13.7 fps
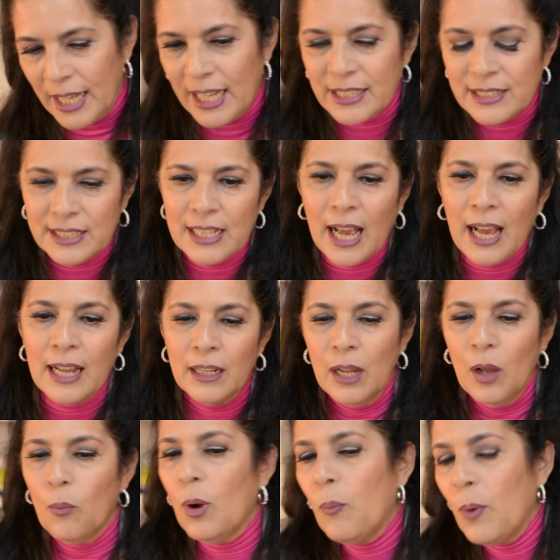It's not,
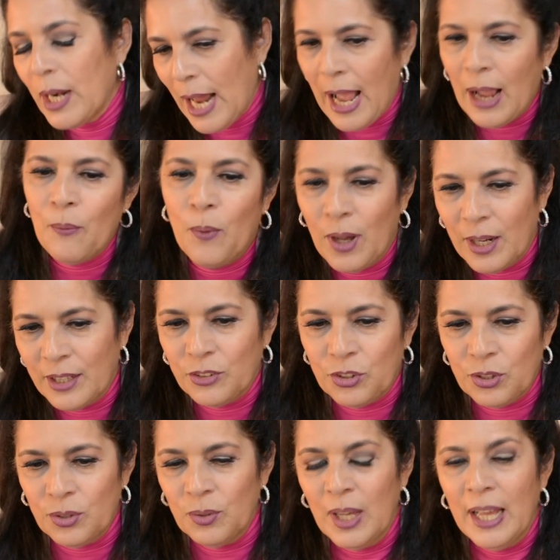well, what I want to
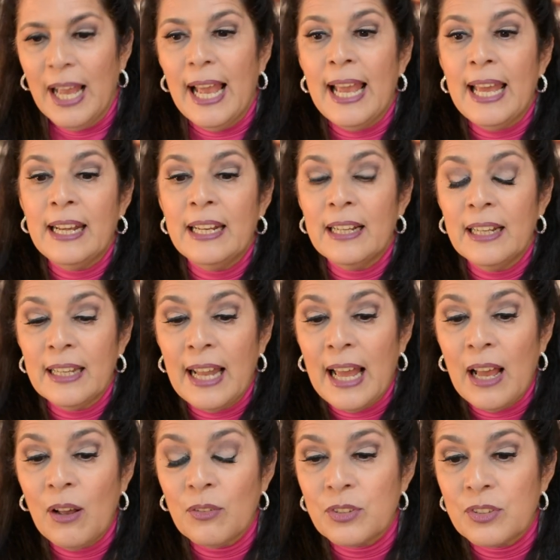do. And it
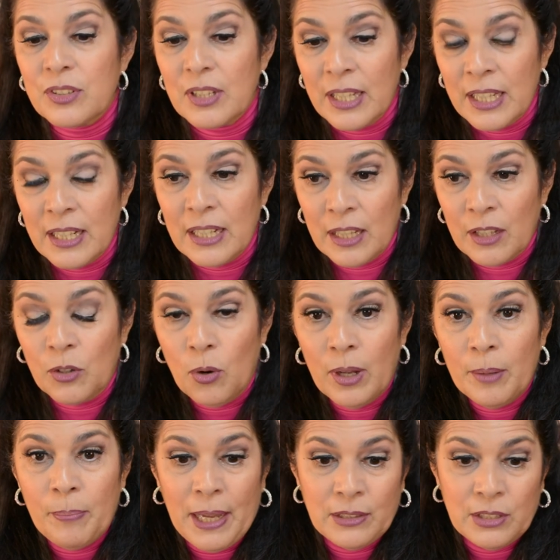allows, it
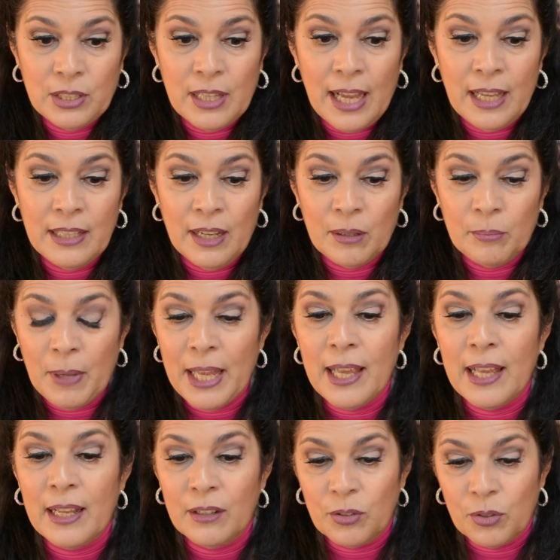going back to that young
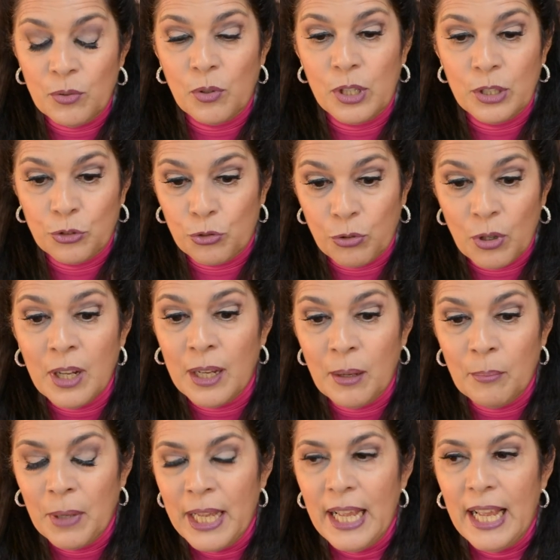man who could
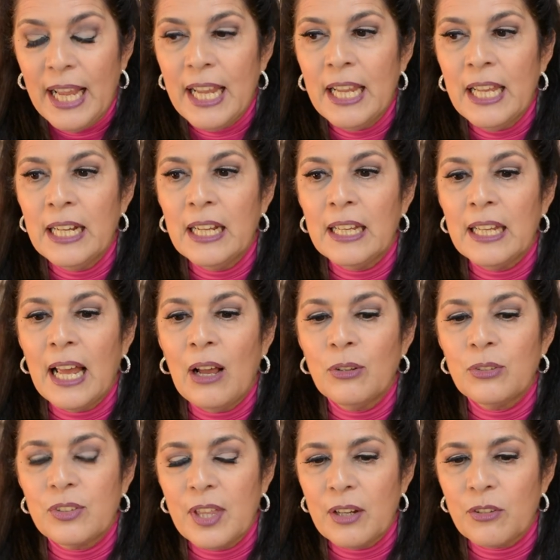drum, it
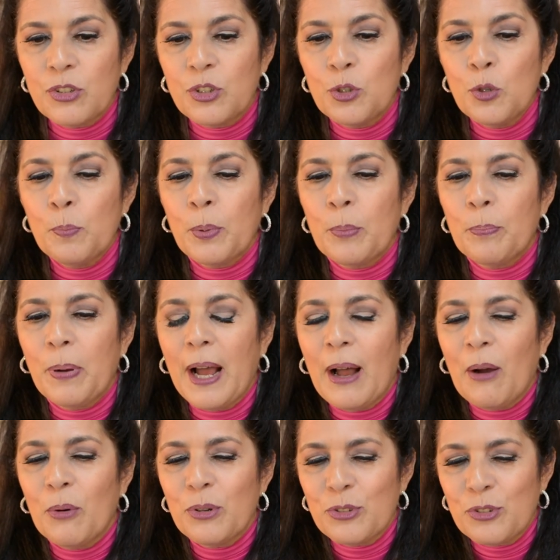allows their
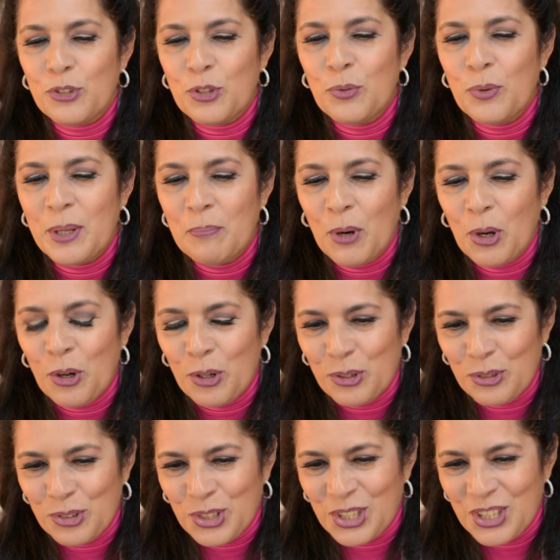superpowers to
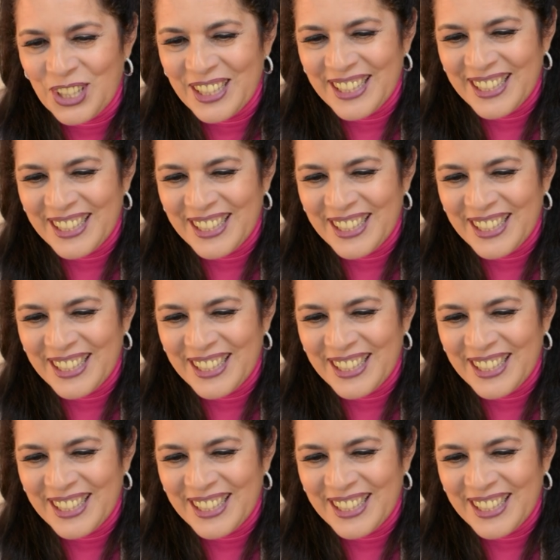emerge.